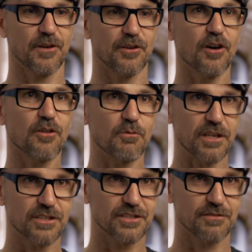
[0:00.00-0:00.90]
another
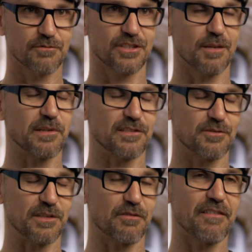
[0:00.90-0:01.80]
witch, which happens
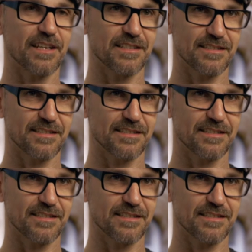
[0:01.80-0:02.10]
to be Ravenna's